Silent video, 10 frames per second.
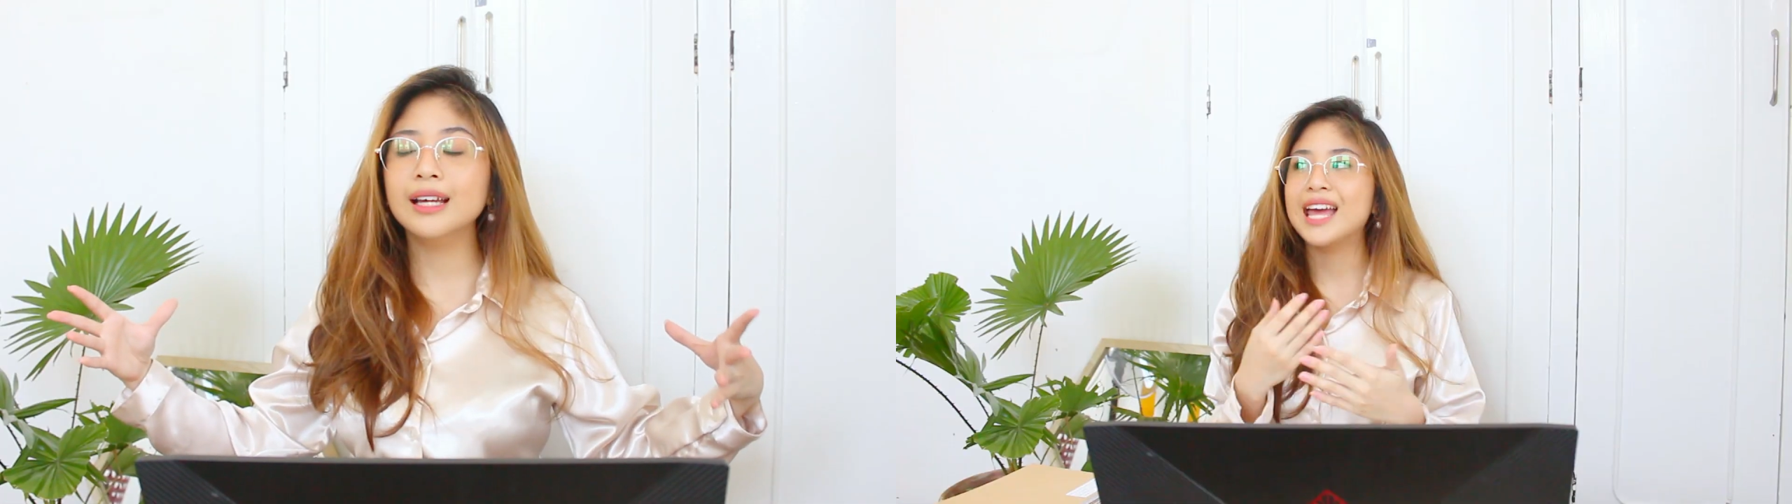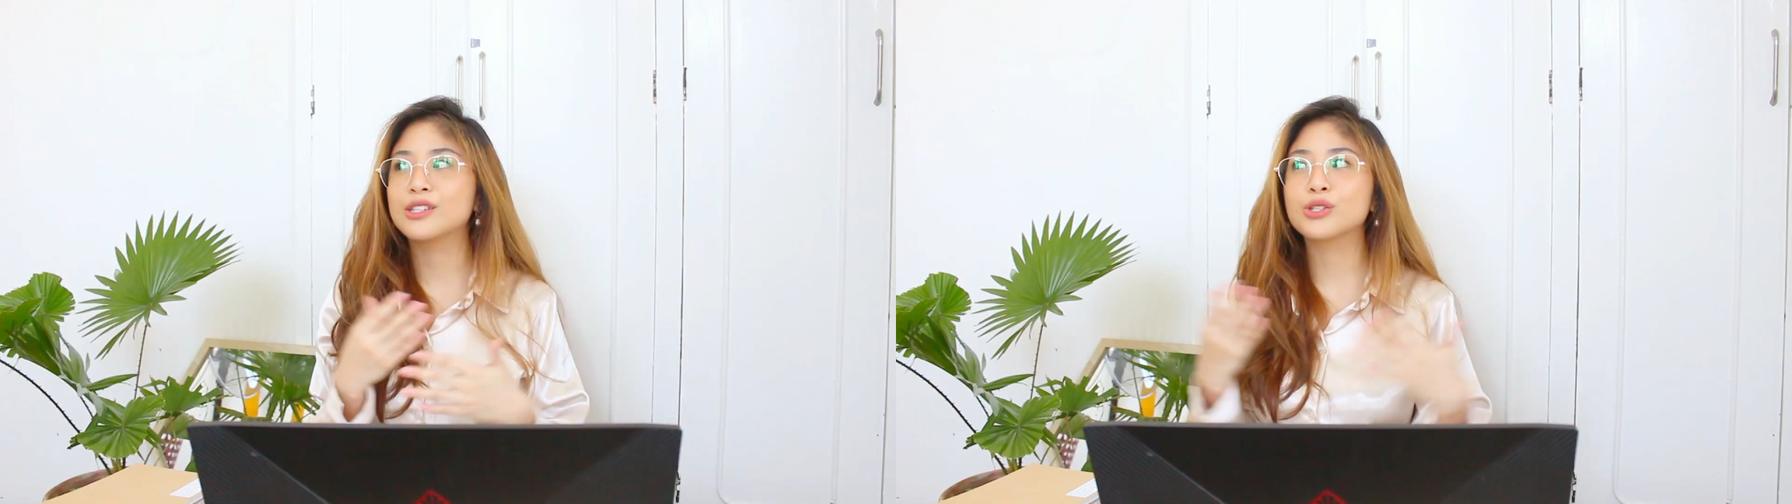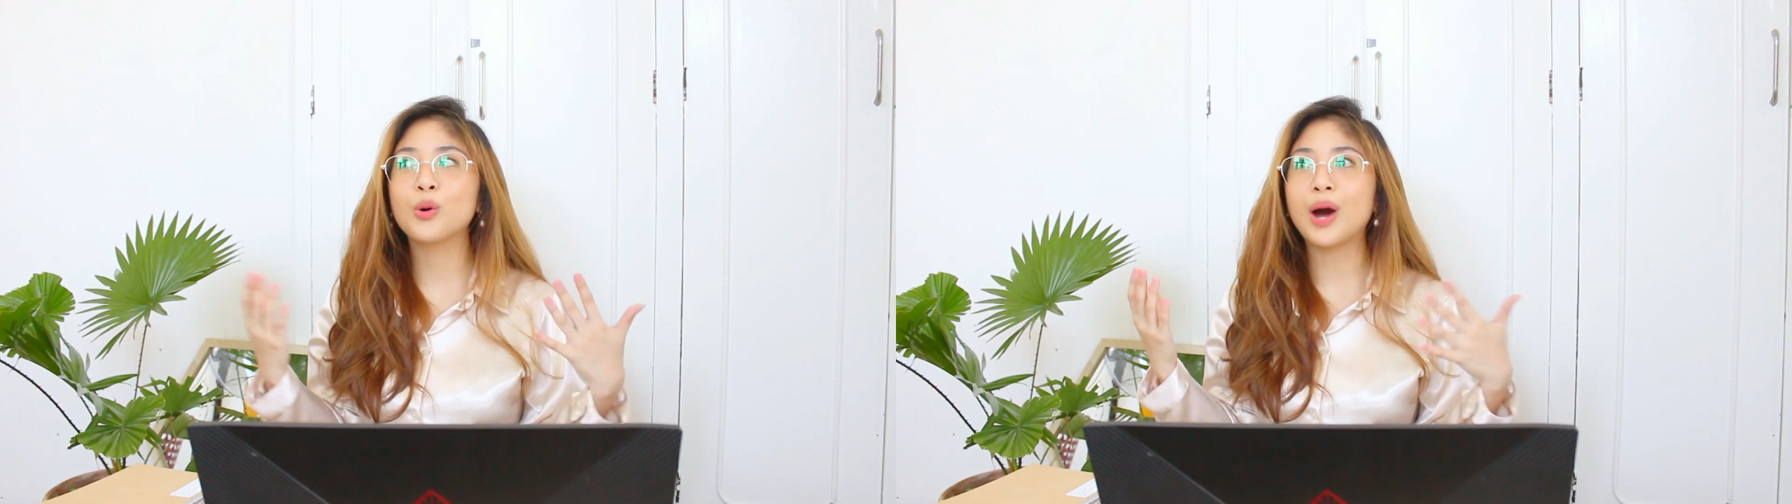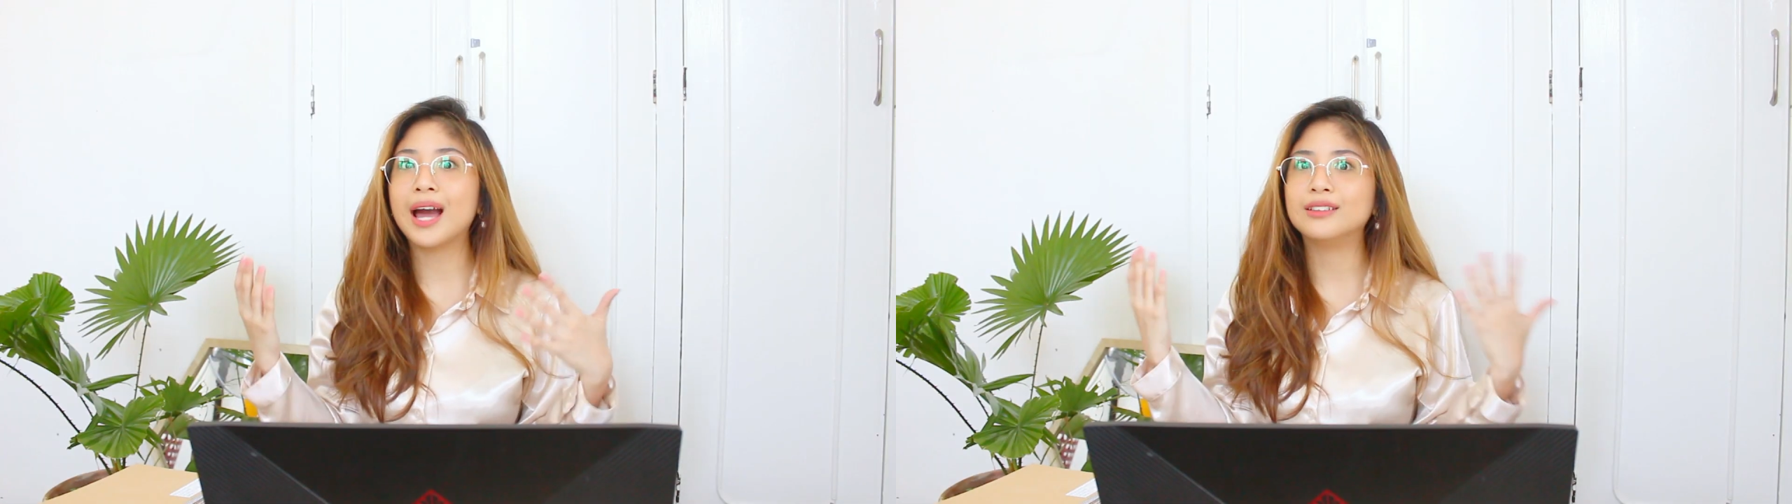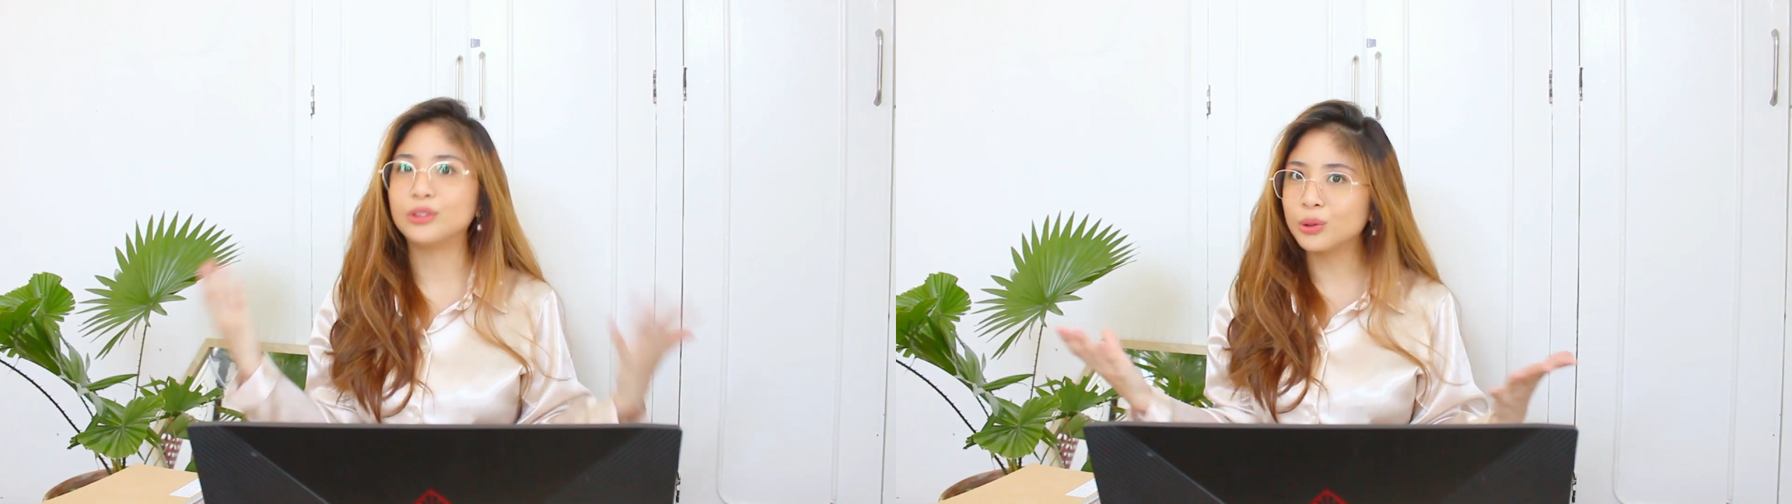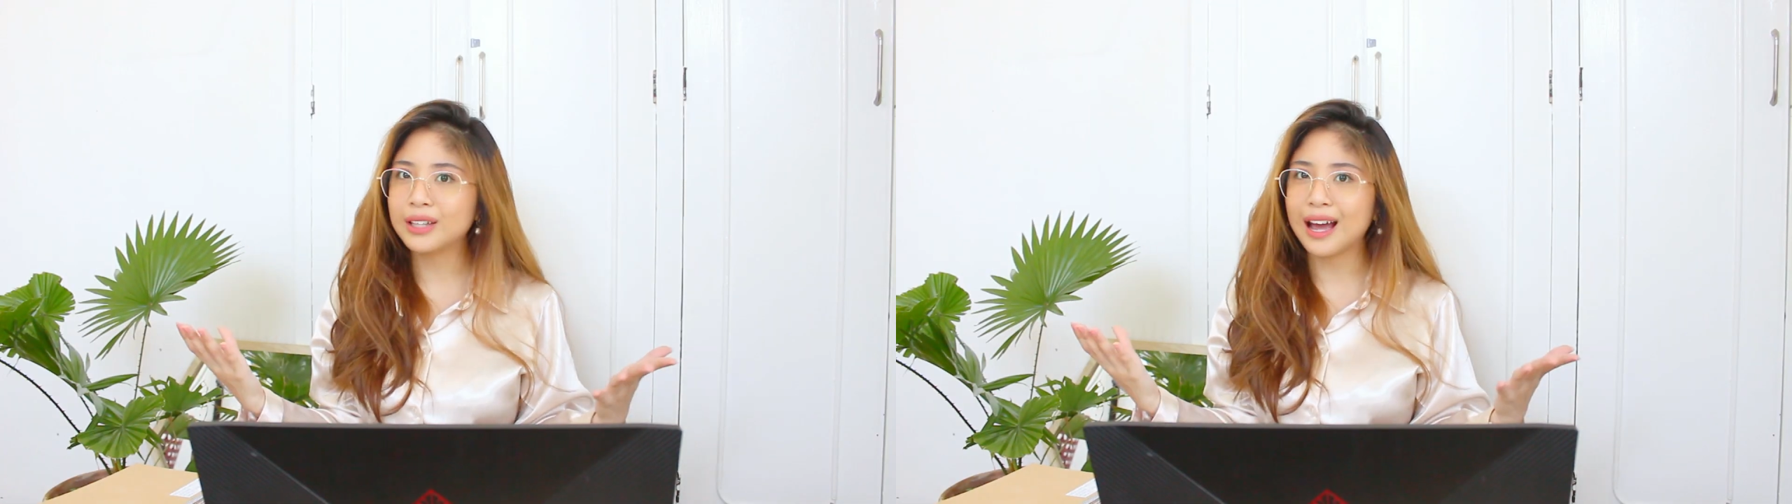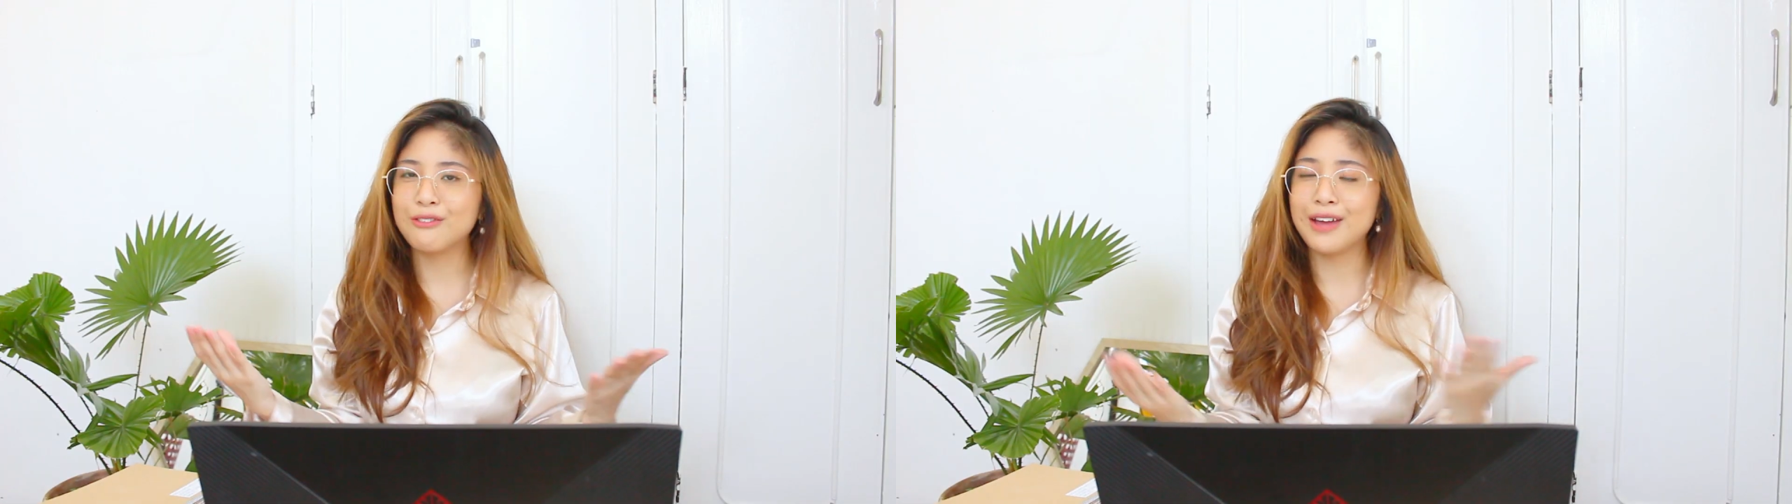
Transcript: And so I don't have